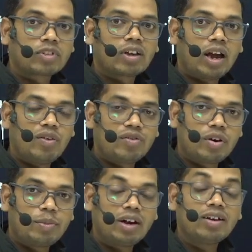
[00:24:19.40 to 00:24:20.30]
I will
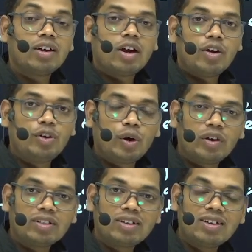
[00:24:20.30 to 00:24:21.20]
repeat,
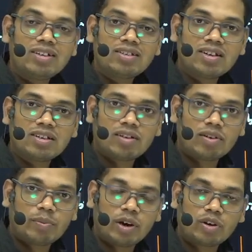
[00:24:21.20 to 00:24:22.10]
during the initial
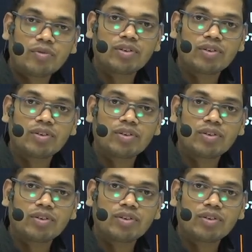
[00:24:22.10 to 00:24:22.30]
development of